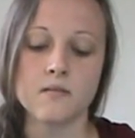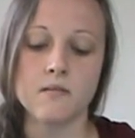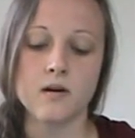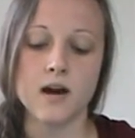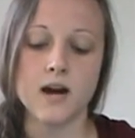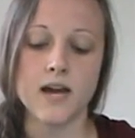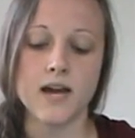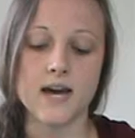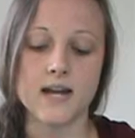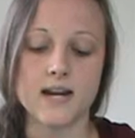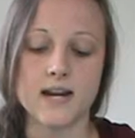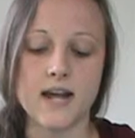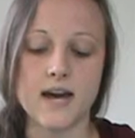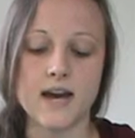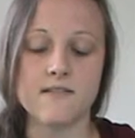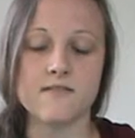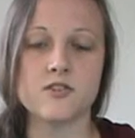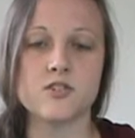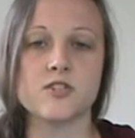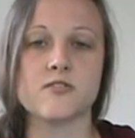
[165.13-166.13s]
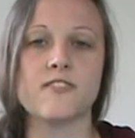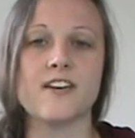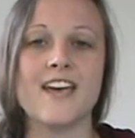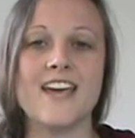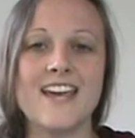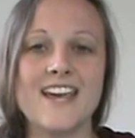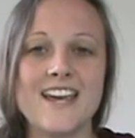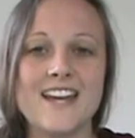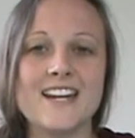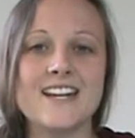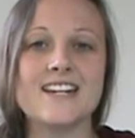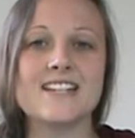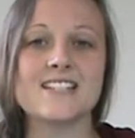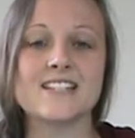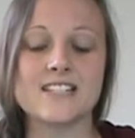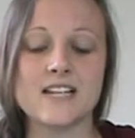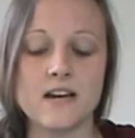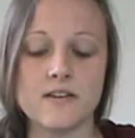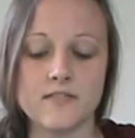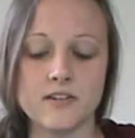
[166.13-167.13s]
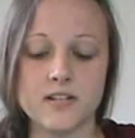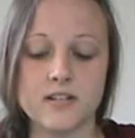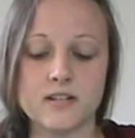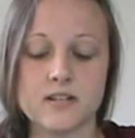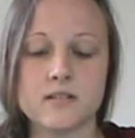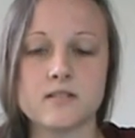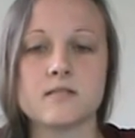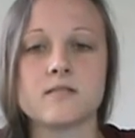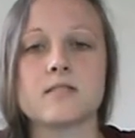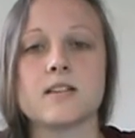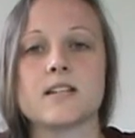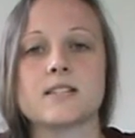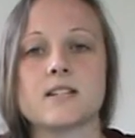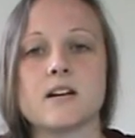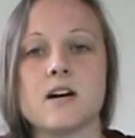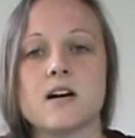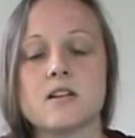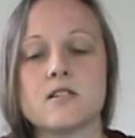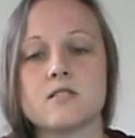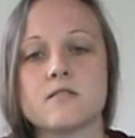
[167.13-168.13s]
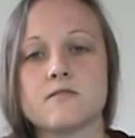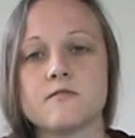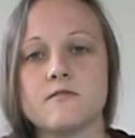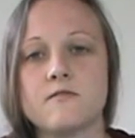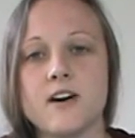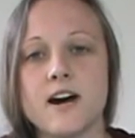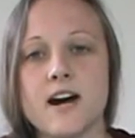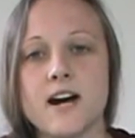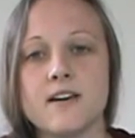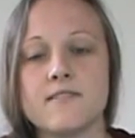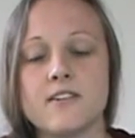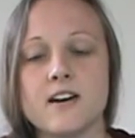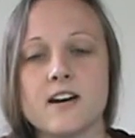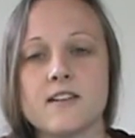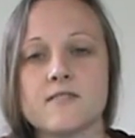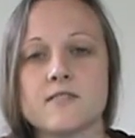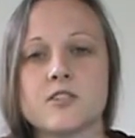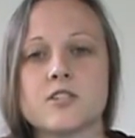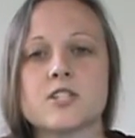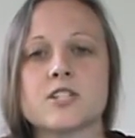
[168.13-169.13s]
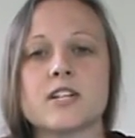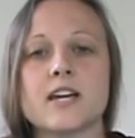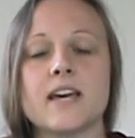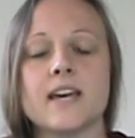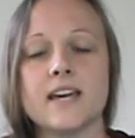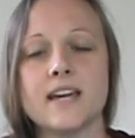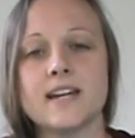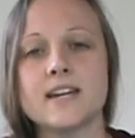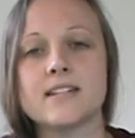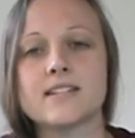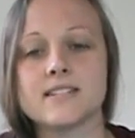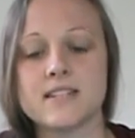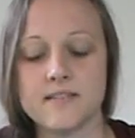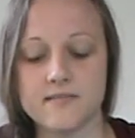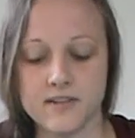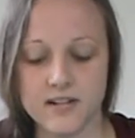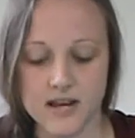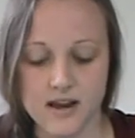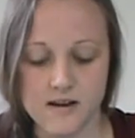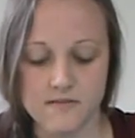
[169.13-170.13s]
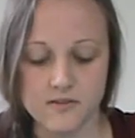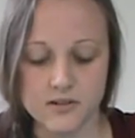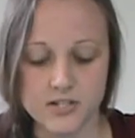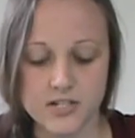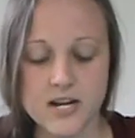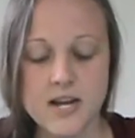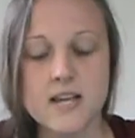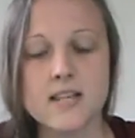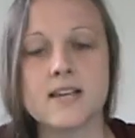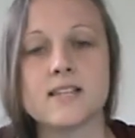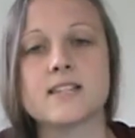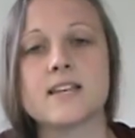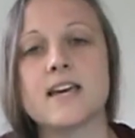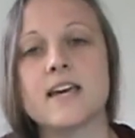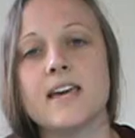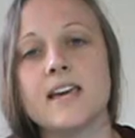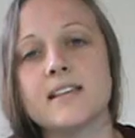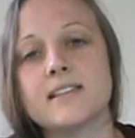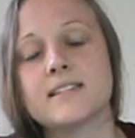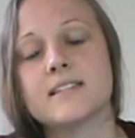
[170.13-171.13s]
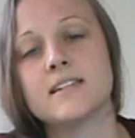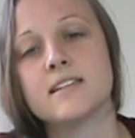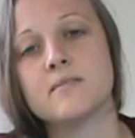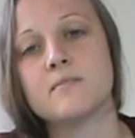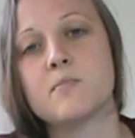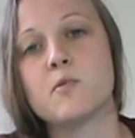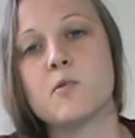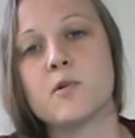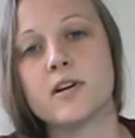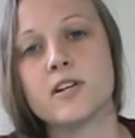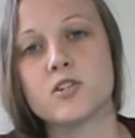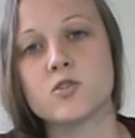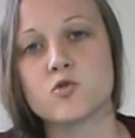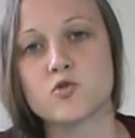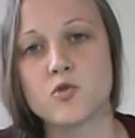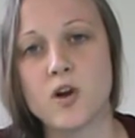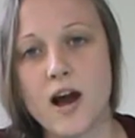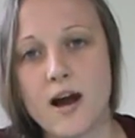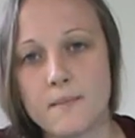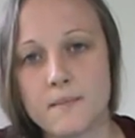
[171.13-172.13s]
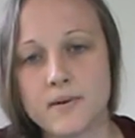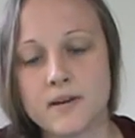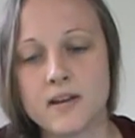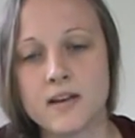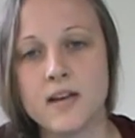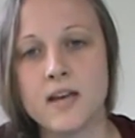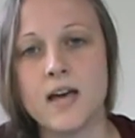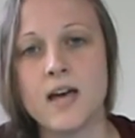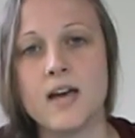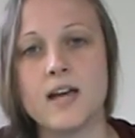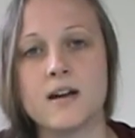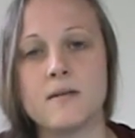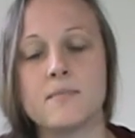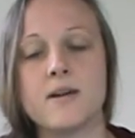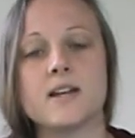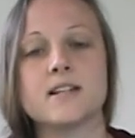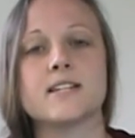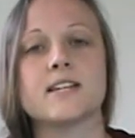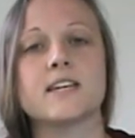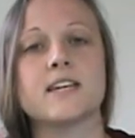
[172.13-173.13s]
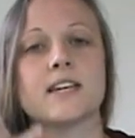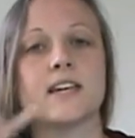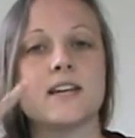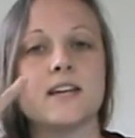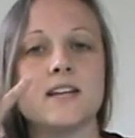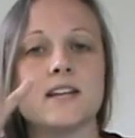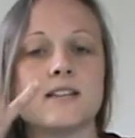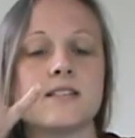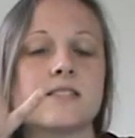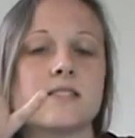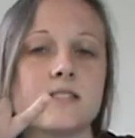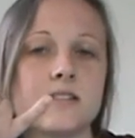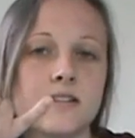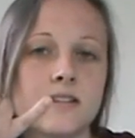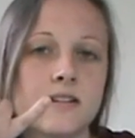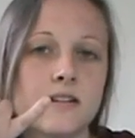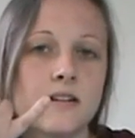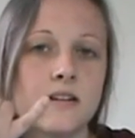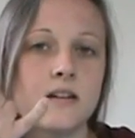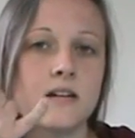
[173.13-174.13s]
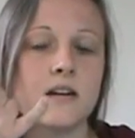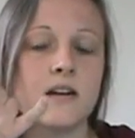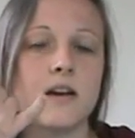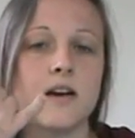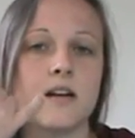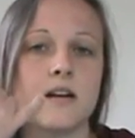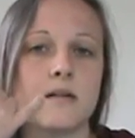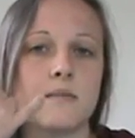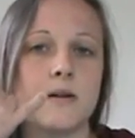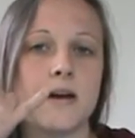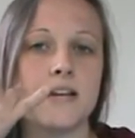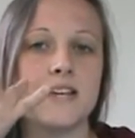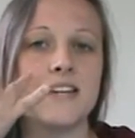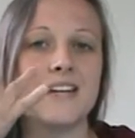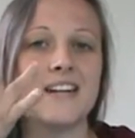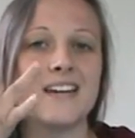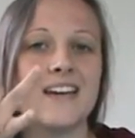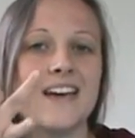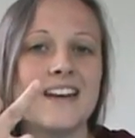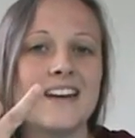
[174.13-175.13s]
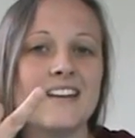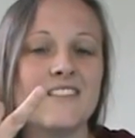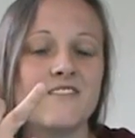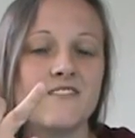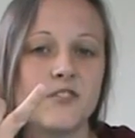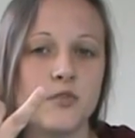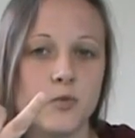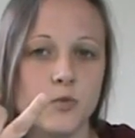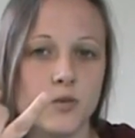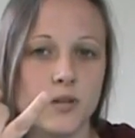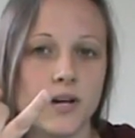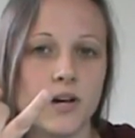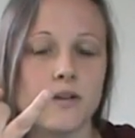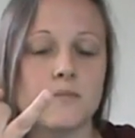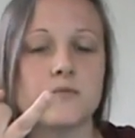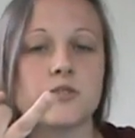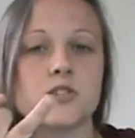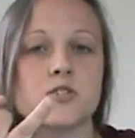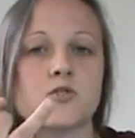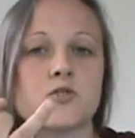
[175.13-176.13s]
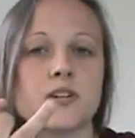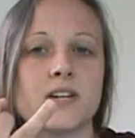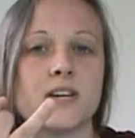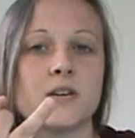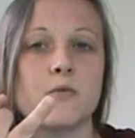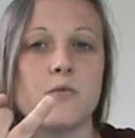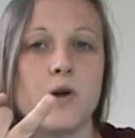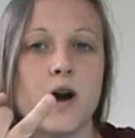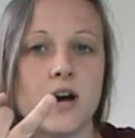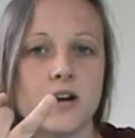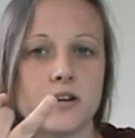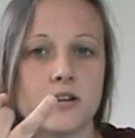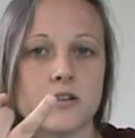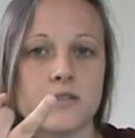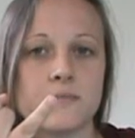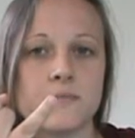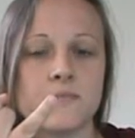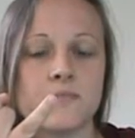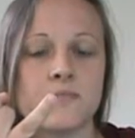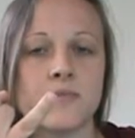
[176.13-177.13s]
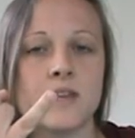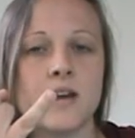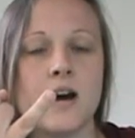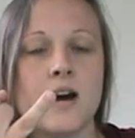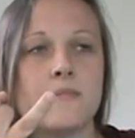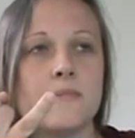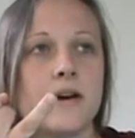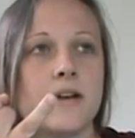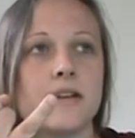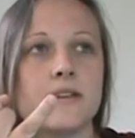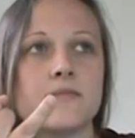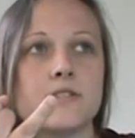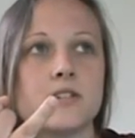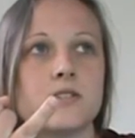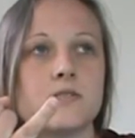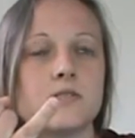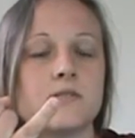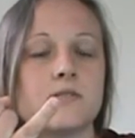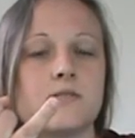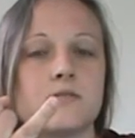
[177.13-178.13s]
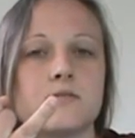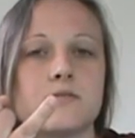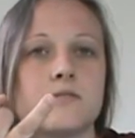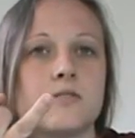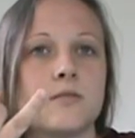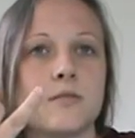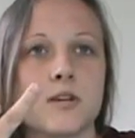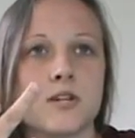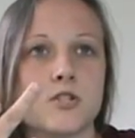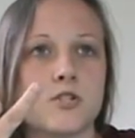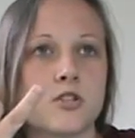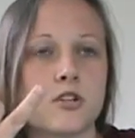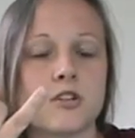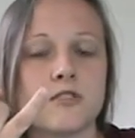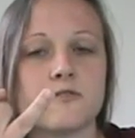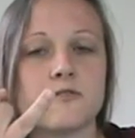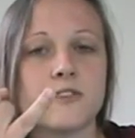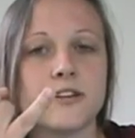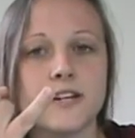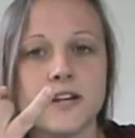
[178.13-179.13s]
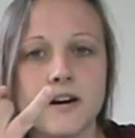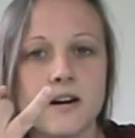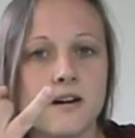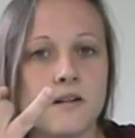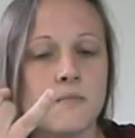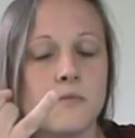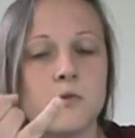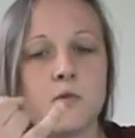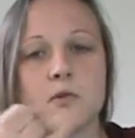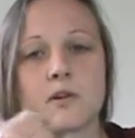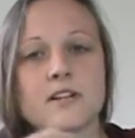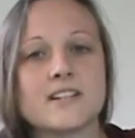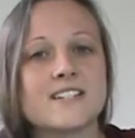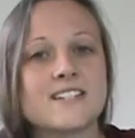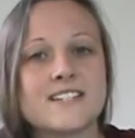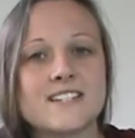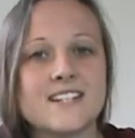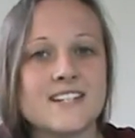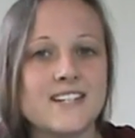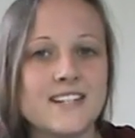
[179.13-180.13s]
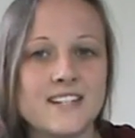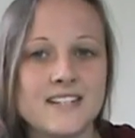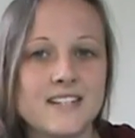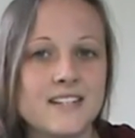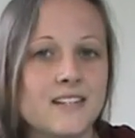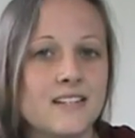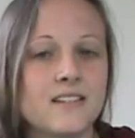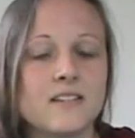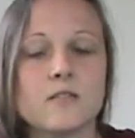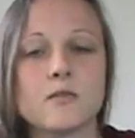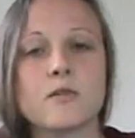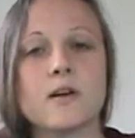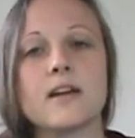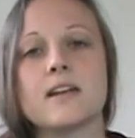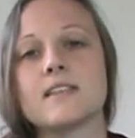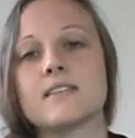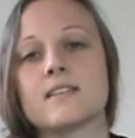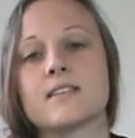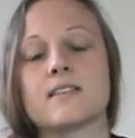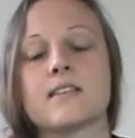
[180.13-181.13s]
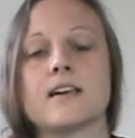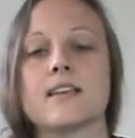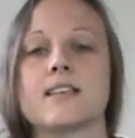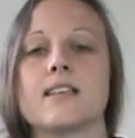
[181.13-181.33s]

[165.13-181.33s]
I had an average of 87. That's 105 average to 87 average. That's an 18-point drop. And I'm not taking any insulin, and I'm not eating any food. I'm just drinking water. I'm not even doing sugar-free gum or tea or anything like